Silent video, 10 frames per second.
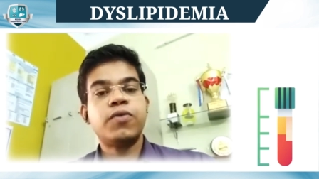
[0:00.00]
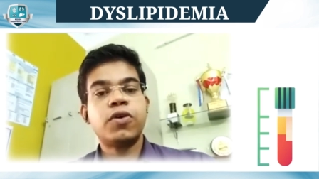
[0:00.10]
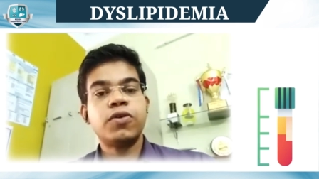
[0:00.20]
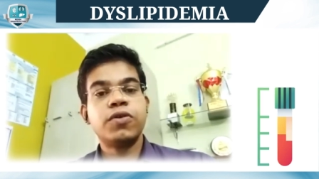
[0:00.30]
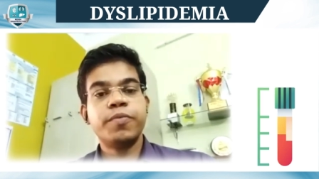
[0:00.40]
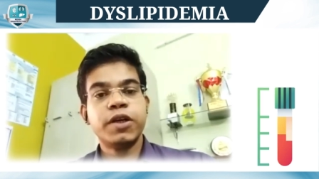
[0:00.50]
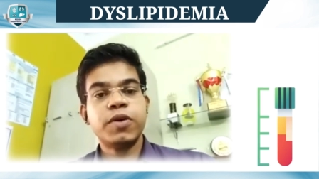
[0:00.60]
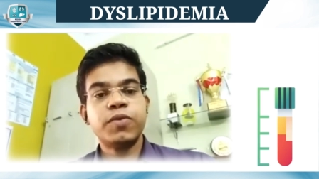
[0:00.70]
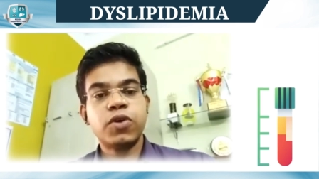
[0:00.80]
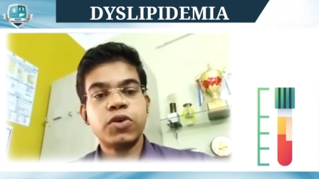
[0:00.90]
for
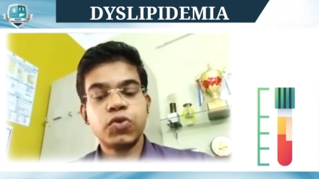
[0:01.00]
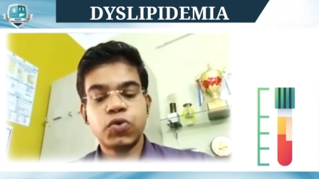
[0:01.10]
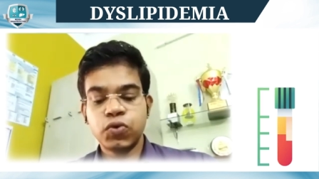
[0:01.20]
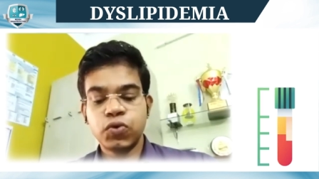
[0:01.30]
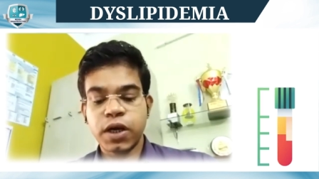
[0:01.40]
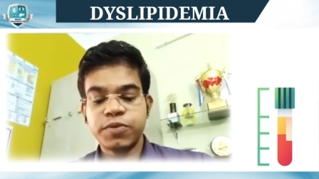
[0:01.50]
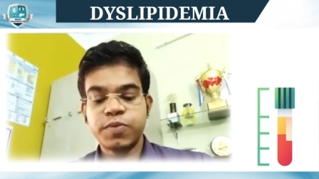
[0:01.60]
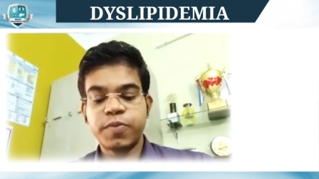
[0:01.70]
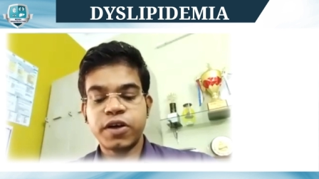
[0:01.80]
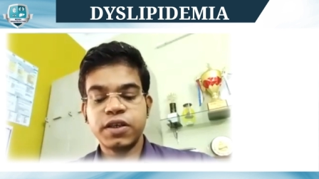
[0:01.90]
minimum 1 to 2
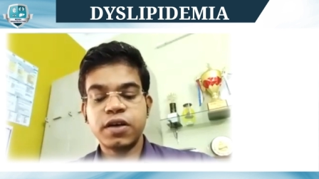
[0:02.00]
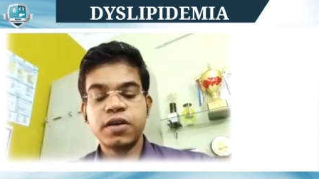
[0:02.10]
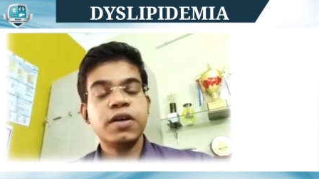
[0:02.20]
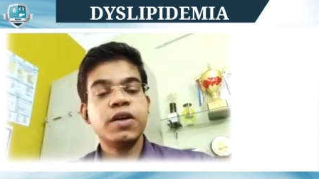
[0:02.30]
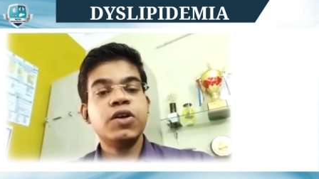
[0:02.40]
times per year